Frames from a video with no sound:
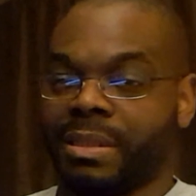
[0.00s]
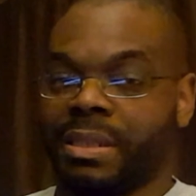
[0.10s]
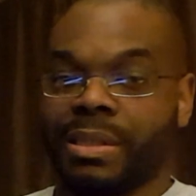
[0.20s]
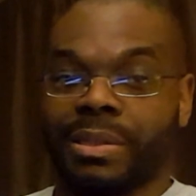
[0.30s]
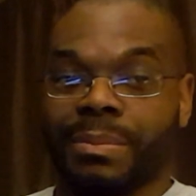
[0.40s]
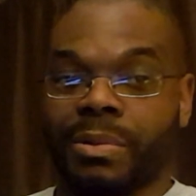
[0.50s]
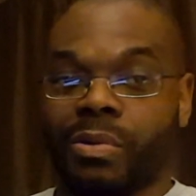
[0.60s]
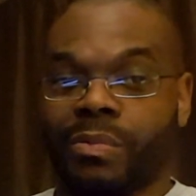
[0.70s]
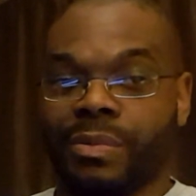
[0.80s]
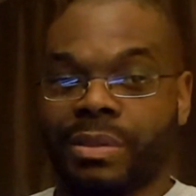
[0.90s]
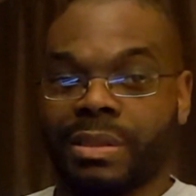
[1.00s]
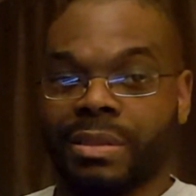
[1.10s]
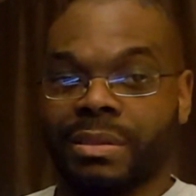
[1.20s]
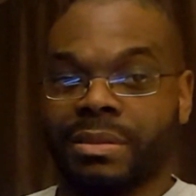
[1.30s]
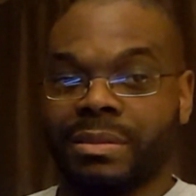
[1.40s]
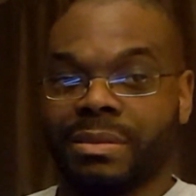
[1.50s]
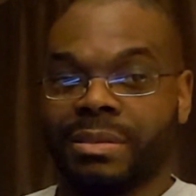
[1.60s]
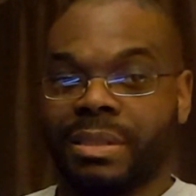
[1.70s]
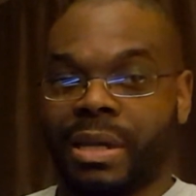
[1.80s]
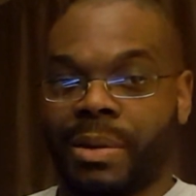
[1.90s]
thumb over
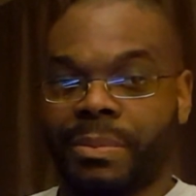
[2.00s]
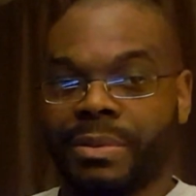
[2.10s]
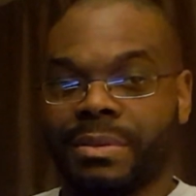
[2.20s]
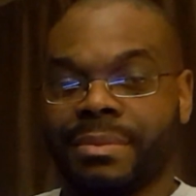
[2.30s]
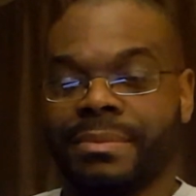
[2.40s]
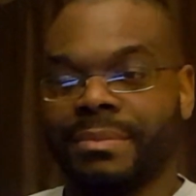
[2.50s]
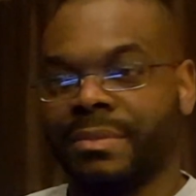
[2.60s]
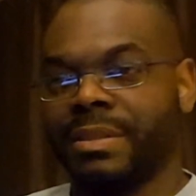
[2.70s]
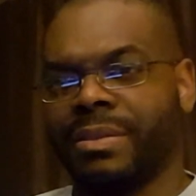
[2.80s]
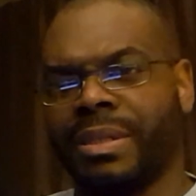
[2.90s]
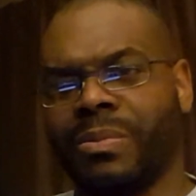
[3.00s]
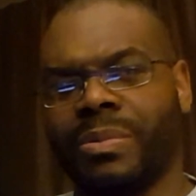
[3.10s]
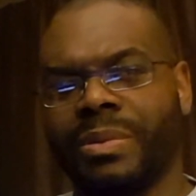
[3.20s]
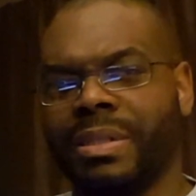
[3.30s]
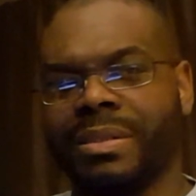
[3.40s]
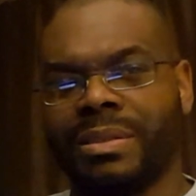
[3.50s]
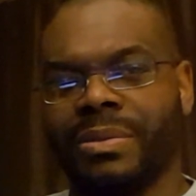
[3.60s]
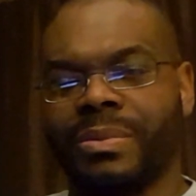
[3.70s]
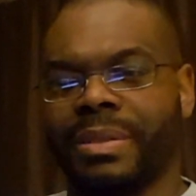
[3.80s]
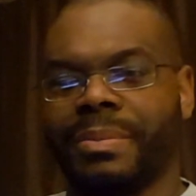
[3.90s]
the camera? Like, what were they
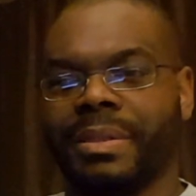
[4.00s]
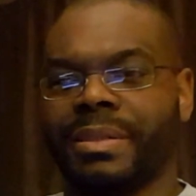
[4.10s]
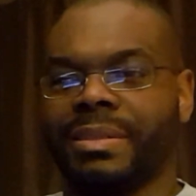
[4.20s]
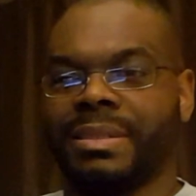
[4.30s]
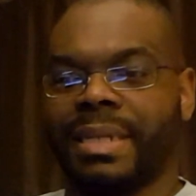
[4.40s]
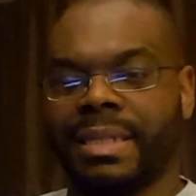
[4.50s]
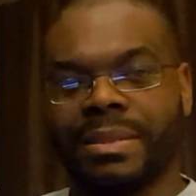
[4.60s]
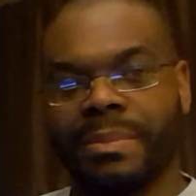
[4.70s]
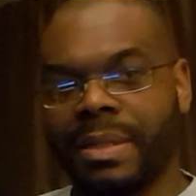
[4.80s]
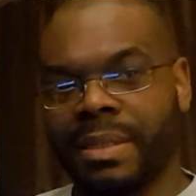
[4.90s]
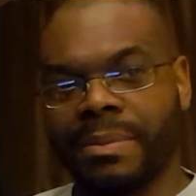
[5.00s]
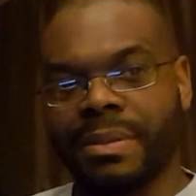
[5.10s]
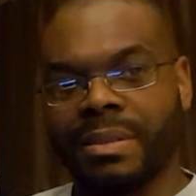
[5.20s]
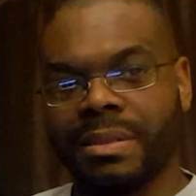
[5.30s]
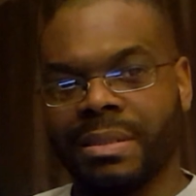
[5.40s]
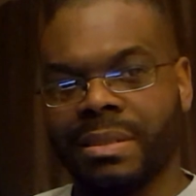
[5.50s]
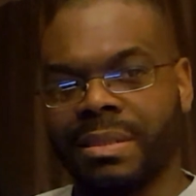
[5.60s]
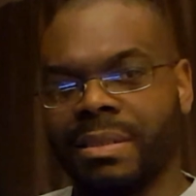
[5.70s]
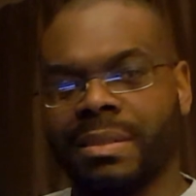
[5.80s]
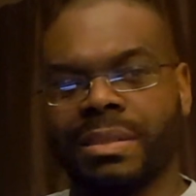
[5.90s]
doing? Were they planning to take the baby?
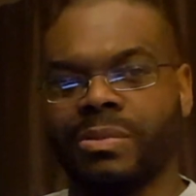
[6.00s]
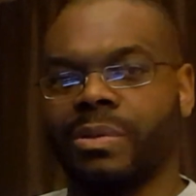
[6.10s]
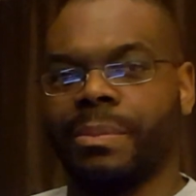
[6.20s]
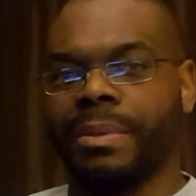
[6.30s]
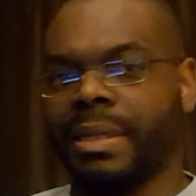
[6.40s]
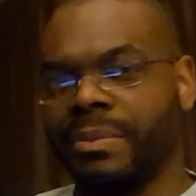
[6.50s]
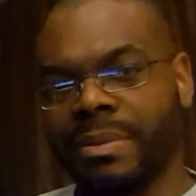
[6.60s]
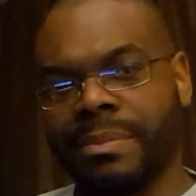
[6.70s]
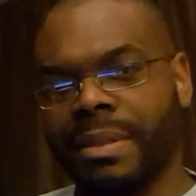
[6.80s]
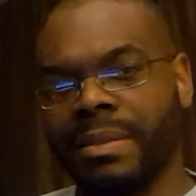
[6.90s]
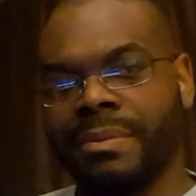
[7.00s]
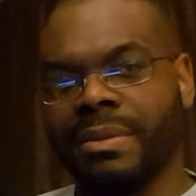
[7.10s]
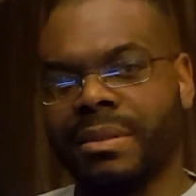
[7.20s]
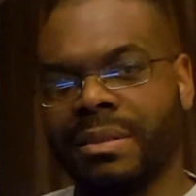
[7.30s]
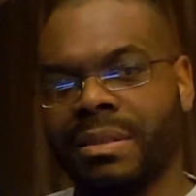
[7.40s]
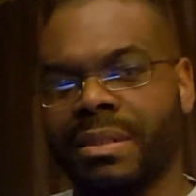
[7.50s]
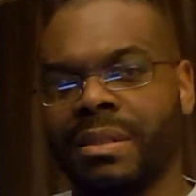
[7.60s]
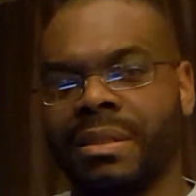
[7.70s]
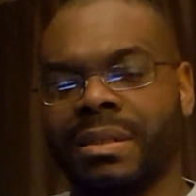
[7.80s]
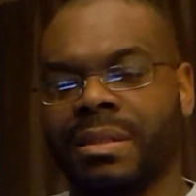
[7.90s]
They just want to play with the baby?
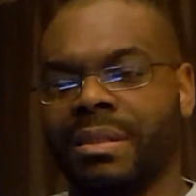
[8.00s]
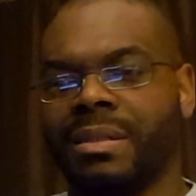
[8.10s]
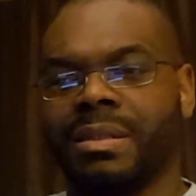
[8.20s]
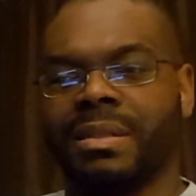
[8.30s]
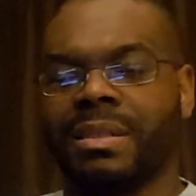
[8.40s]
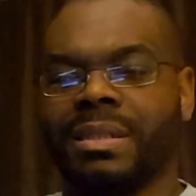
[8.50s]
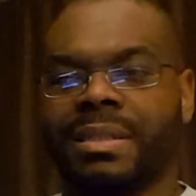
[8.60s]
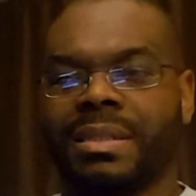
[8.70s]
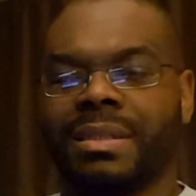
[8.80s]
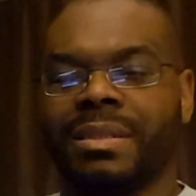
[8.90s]
Like,